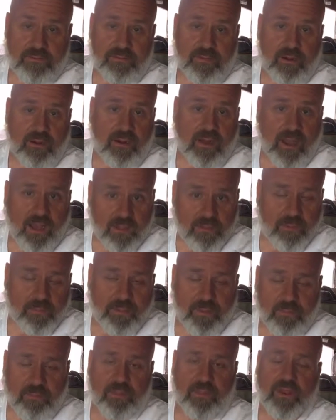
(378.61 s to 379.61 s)
there are other
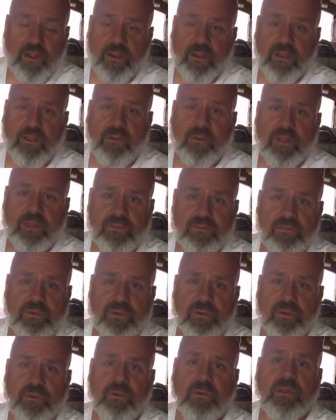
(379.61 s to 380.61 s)
people that are going
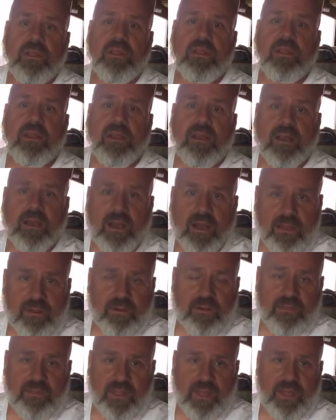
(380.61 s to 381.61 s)
through
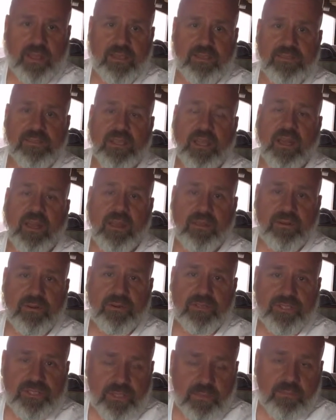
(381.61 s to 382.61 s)
other things and
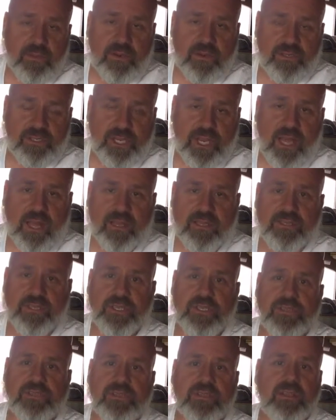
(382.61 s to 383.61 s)
other similar
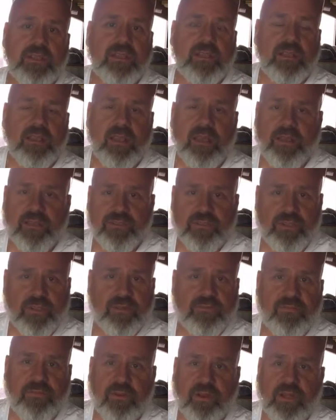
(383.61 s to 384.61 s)
challenges, and it's
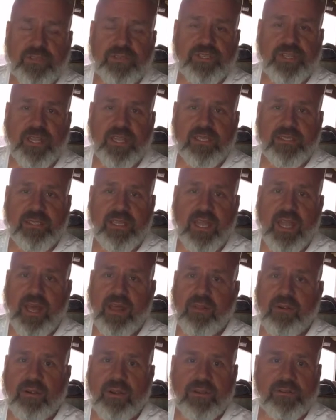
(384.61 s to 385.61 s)
good for us to get
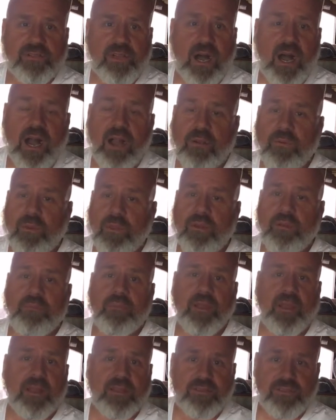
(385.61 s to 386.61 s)
together and talk, whether
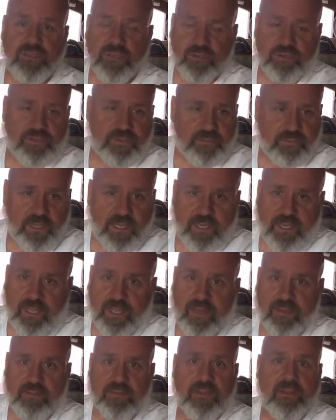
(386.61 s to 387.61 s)
it be on social
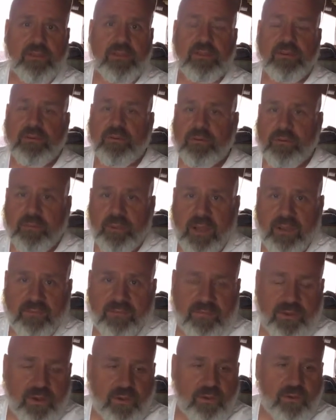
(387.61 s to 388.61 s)
media or by
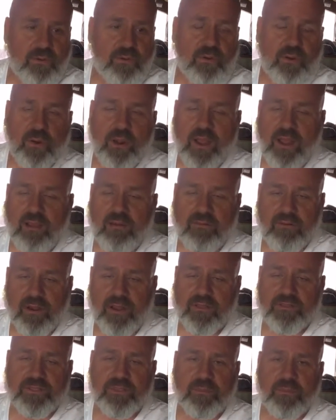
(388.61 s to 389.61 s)
phone or however
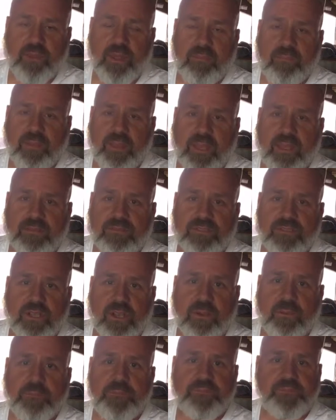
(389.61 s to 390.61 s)
else it might be.
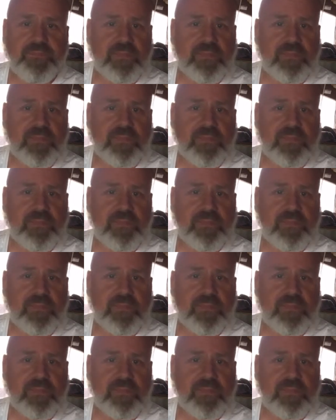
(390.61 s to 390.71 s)
So